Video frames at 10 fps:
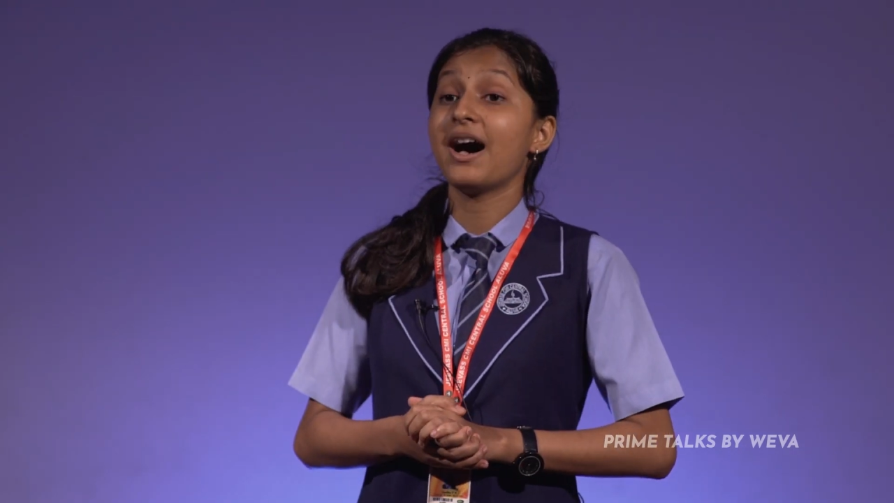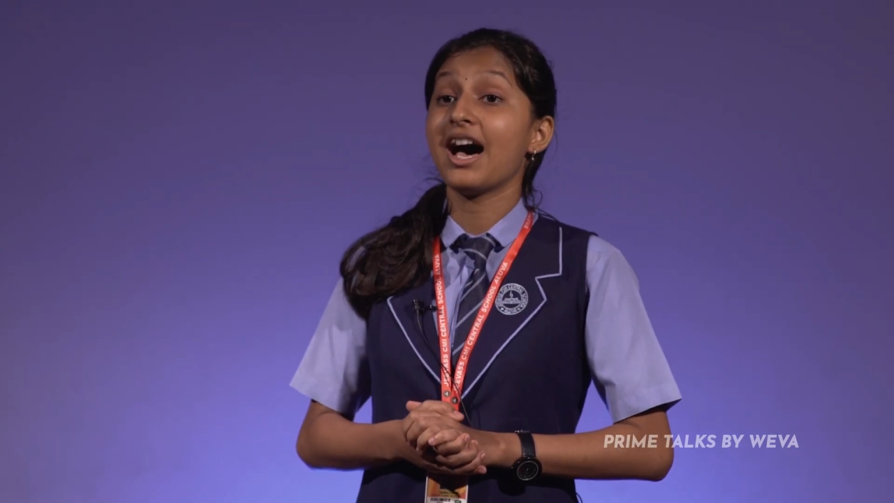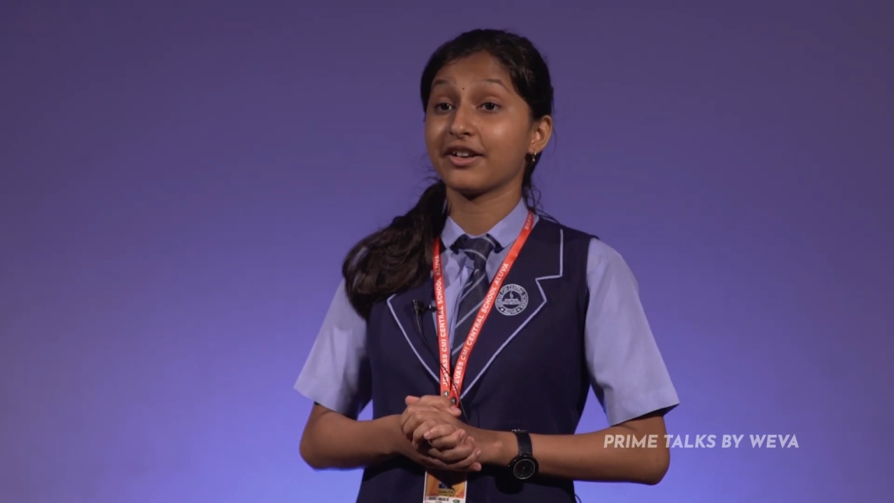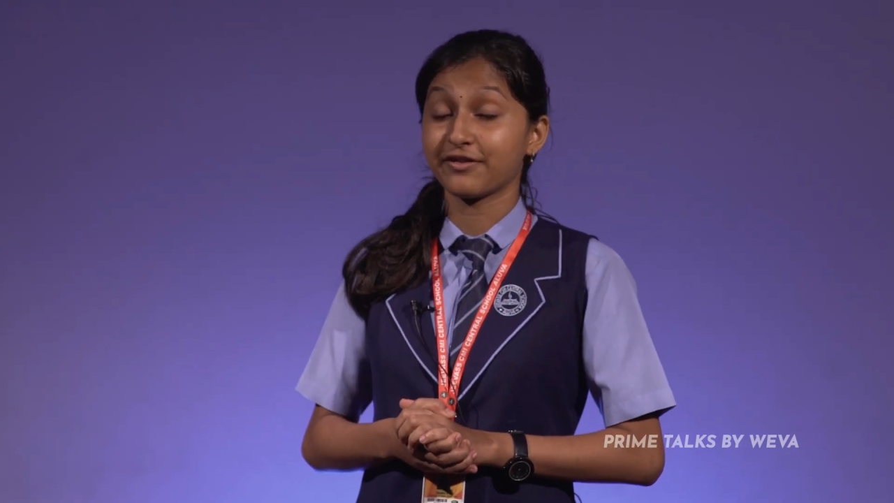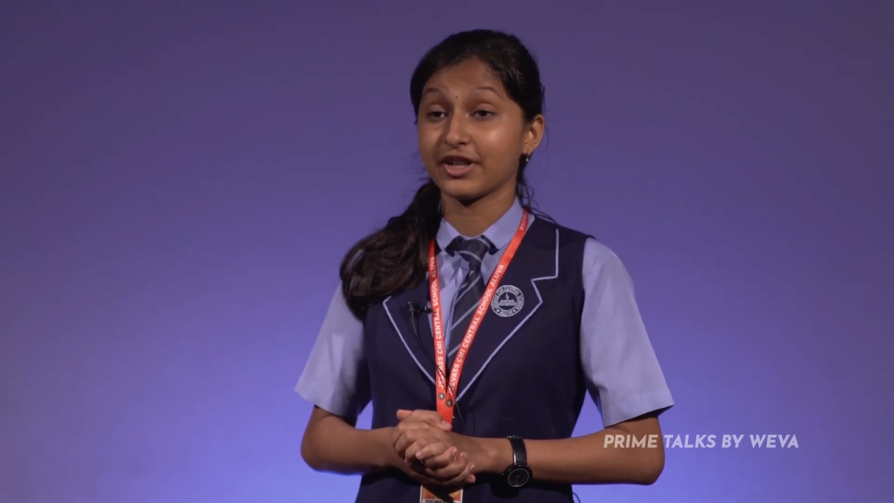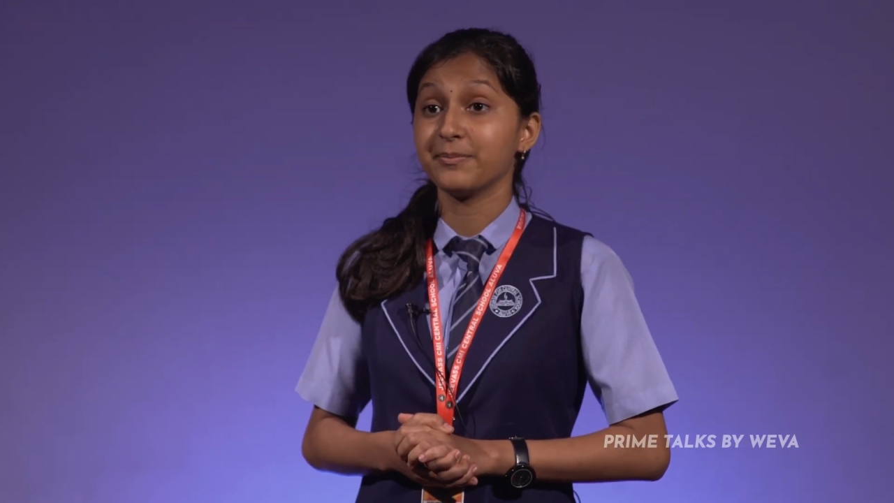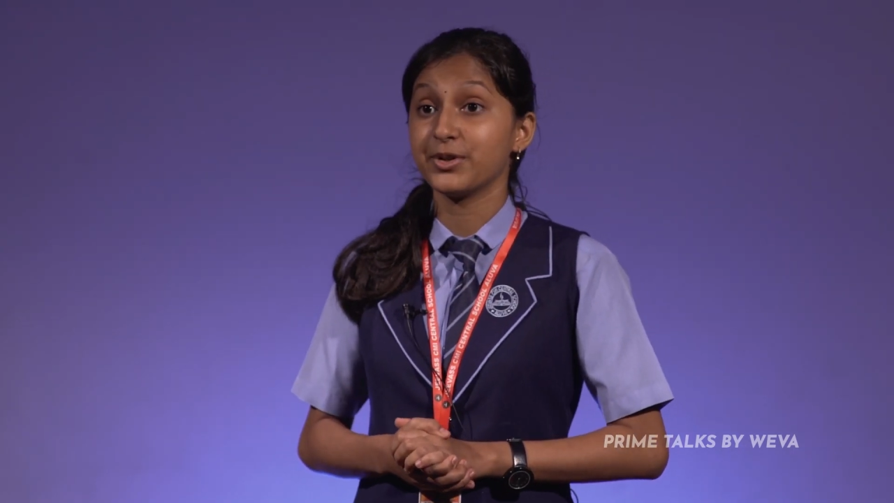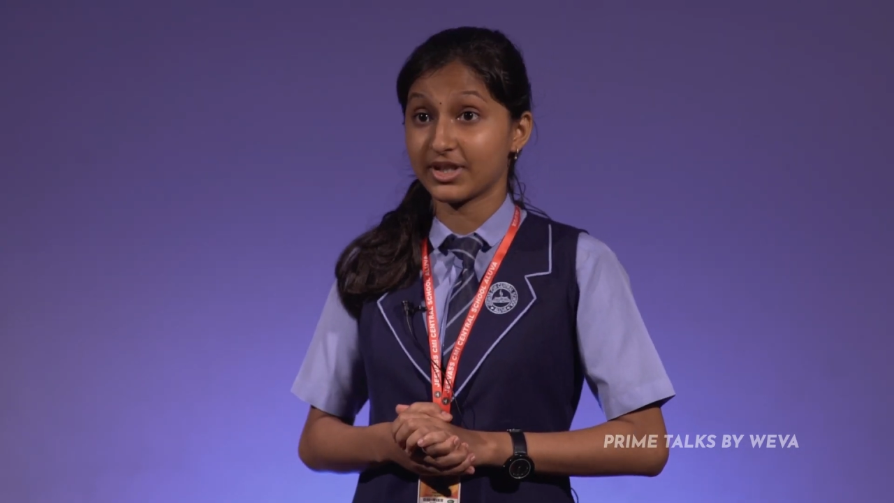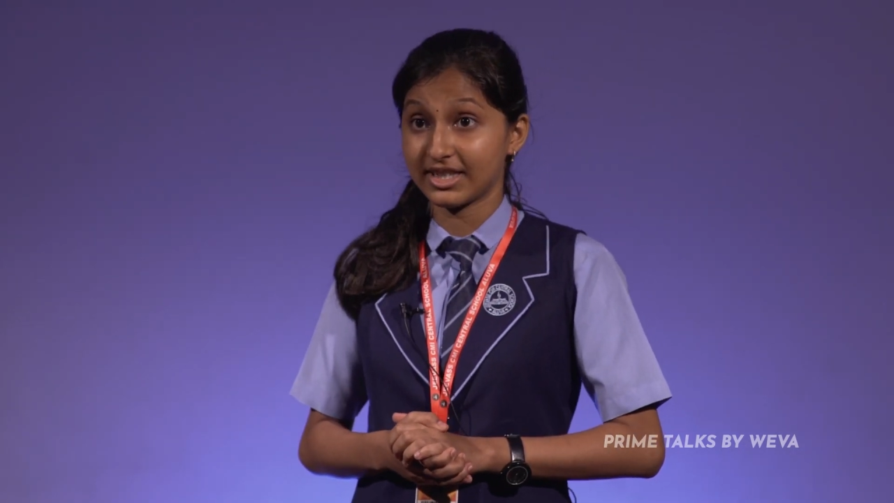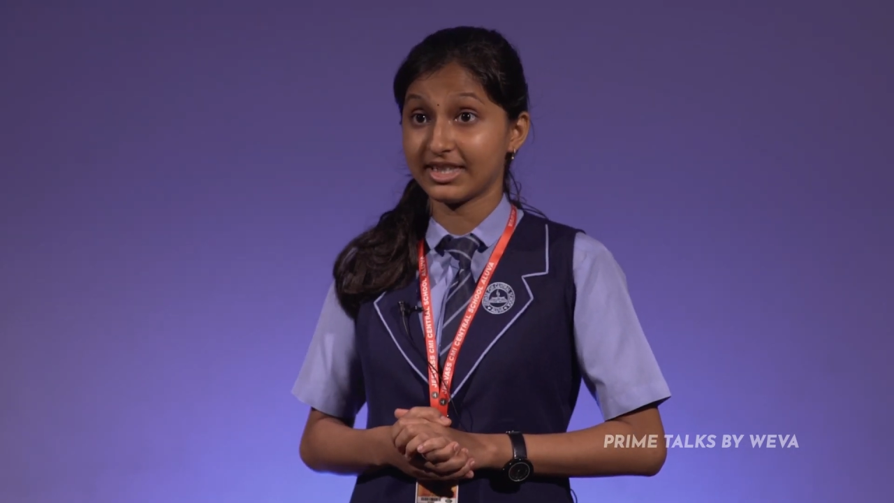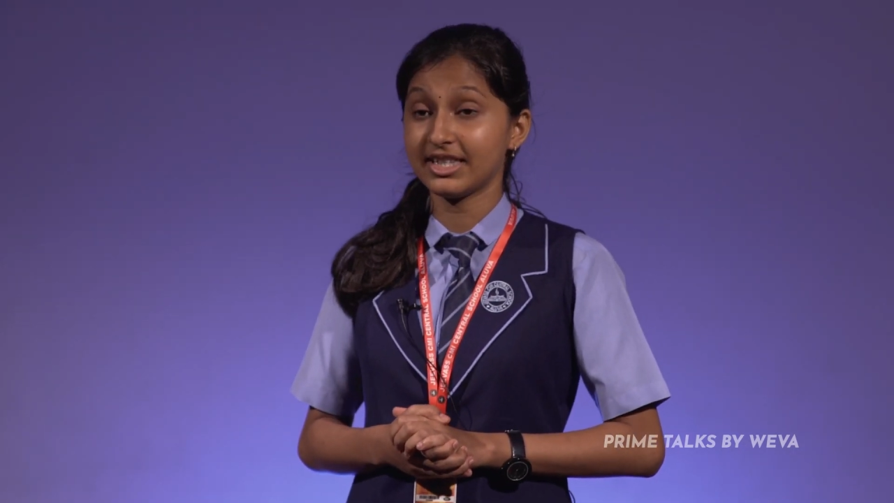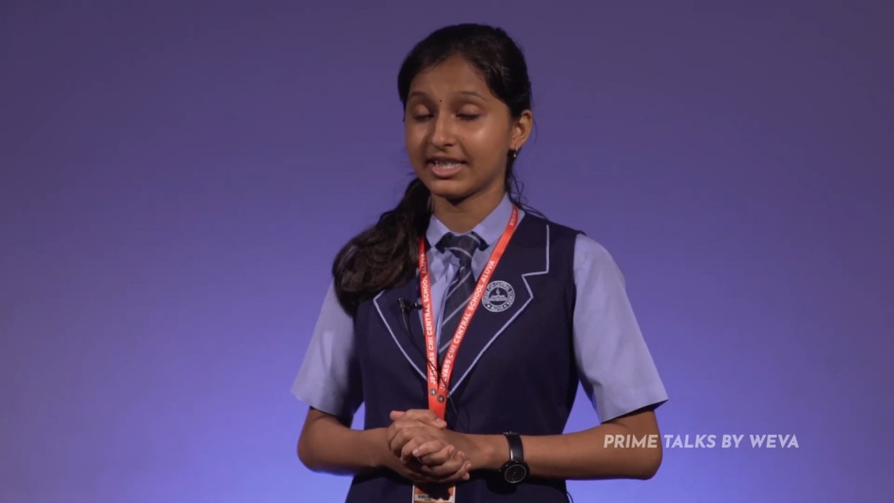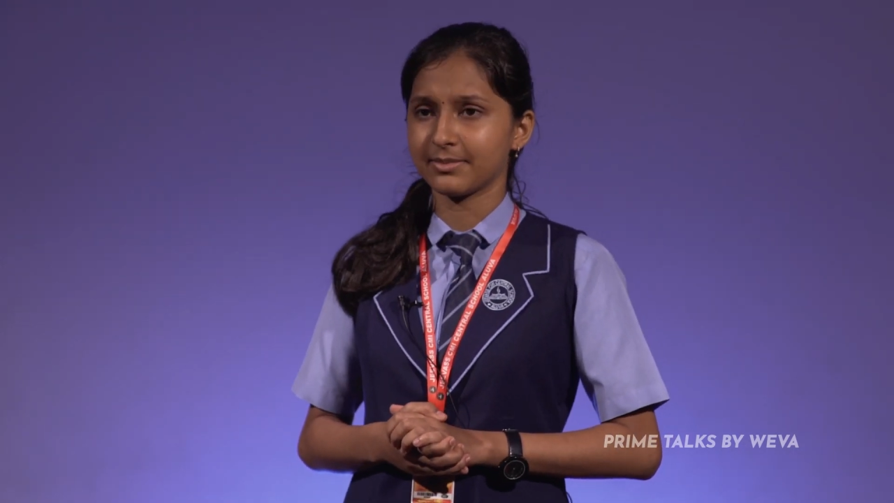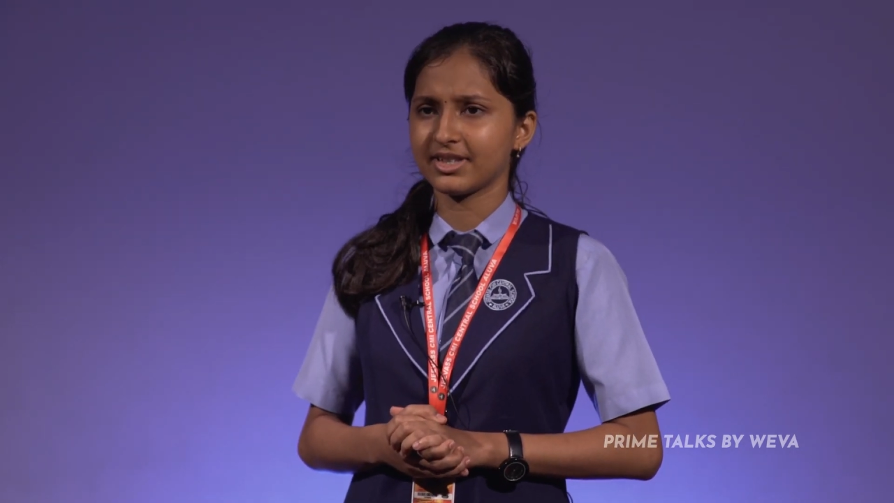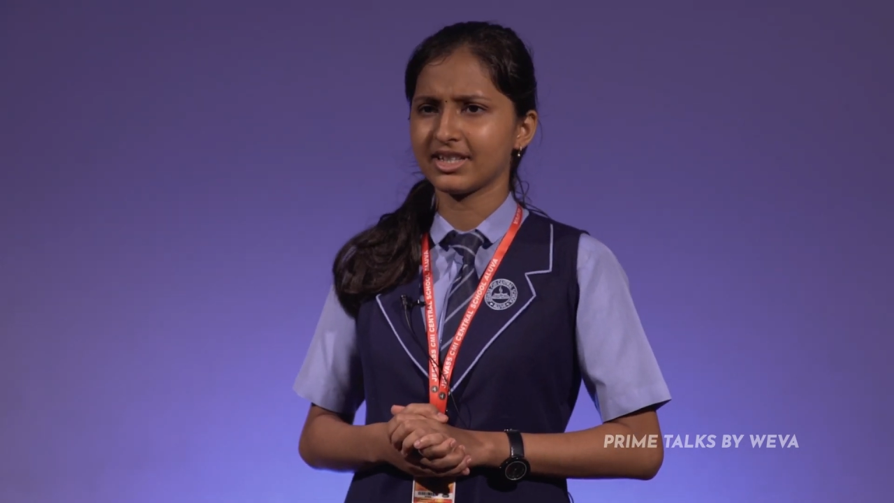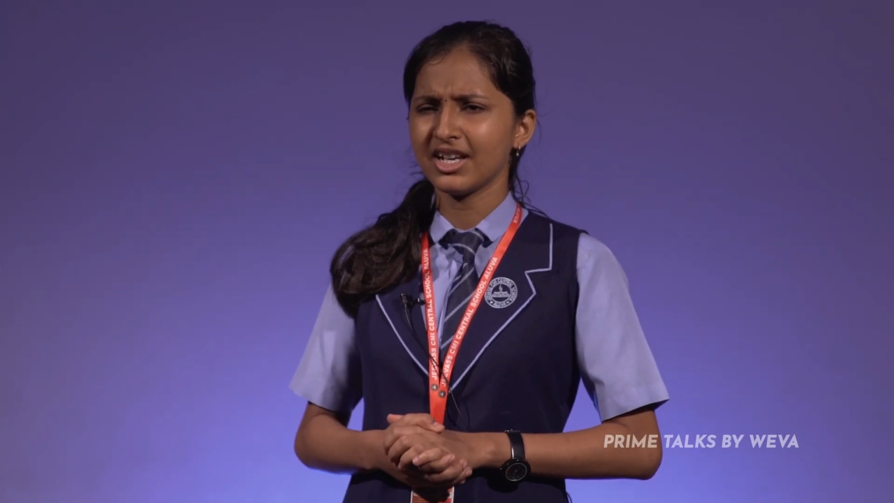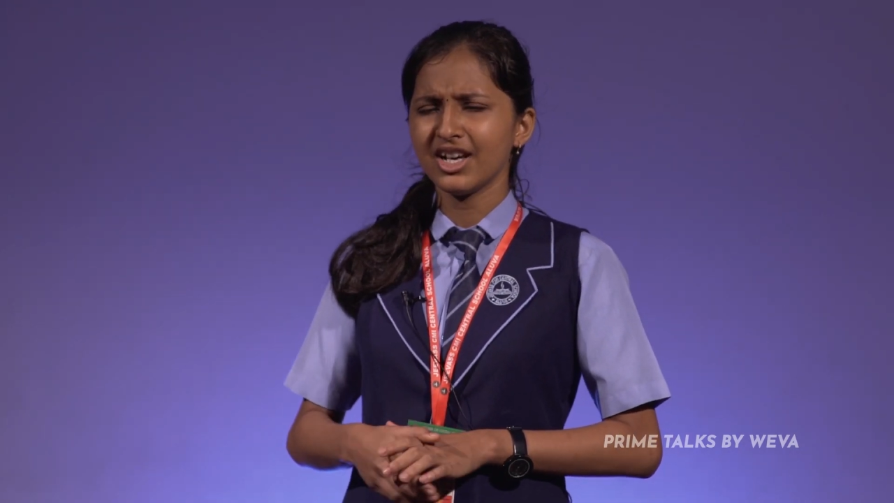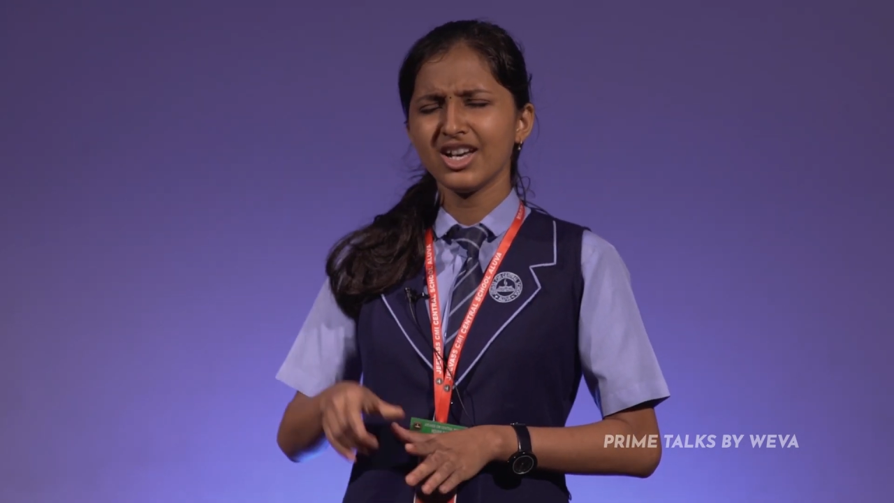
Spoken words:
power of computer systems,